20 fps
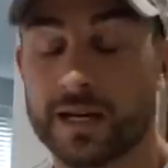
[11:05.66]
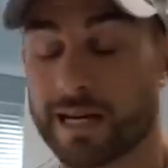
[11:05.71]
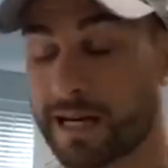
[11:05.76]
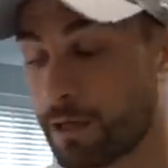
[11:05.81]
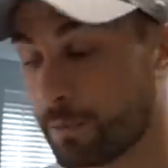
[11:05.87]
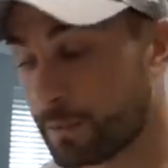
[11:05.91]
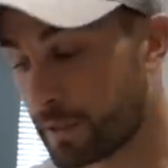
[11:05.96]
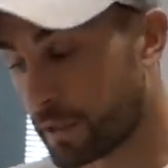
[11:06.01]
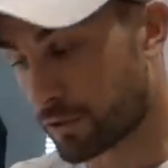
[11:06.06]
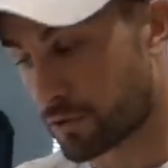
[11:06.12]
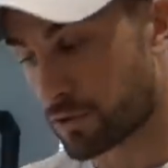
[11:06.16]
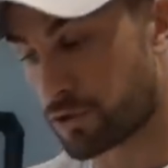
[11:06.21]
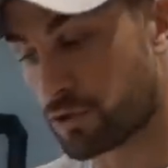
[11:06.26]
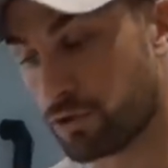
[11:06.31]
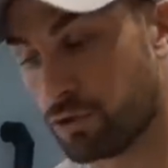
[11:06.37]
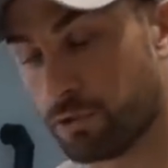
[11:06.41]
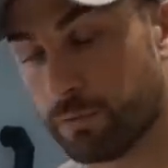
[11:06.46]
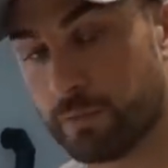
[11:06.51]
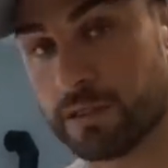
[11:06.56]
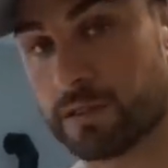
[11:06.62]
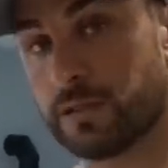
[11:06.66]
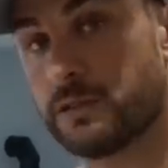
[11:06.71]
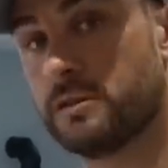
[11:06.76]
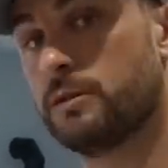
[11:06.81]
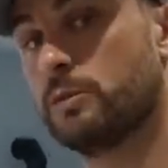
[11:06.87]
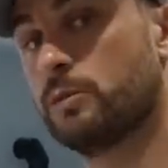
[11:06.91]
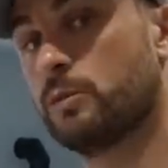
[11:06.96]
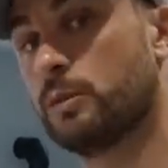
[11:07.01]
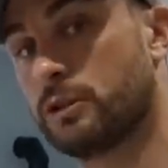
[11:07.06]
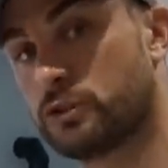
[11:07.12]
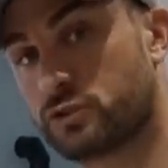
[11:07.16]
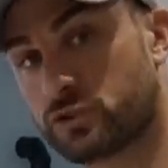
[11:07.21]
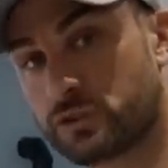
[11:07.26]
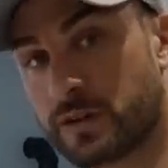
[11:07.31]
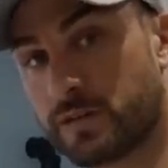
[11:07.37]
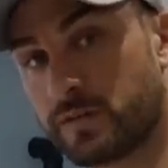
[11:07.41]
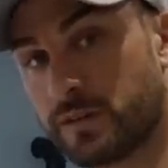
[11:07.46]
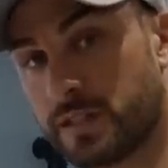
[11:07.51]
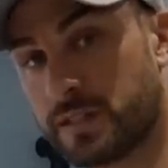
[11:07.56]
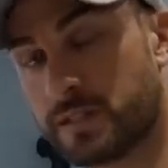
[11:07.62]
I'll be consuming whilst
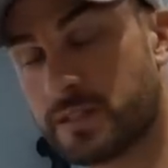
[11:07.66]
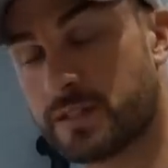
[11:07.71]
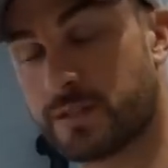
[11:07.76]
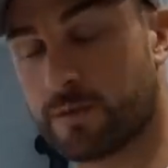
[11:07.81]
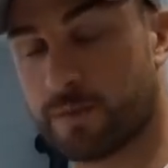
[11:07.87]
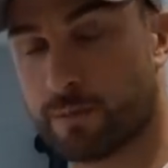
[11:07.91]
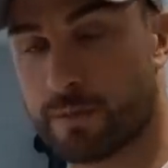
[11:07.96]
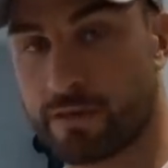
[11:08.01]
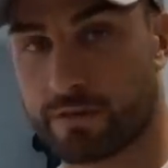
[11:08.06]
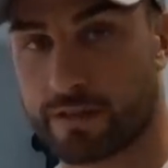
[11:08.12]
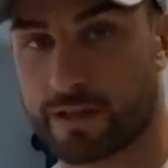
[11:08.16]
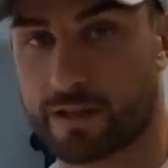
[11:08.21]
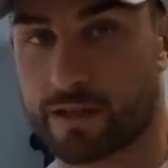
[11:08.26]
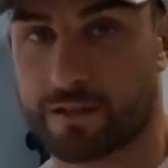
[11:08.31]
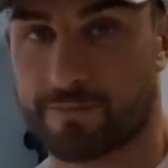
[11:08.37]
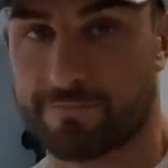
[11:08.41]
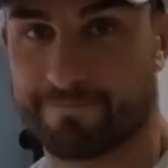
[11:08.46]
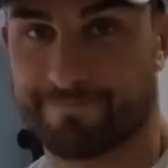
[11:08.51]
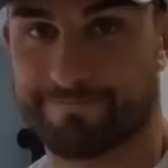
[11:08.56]
traveling to America.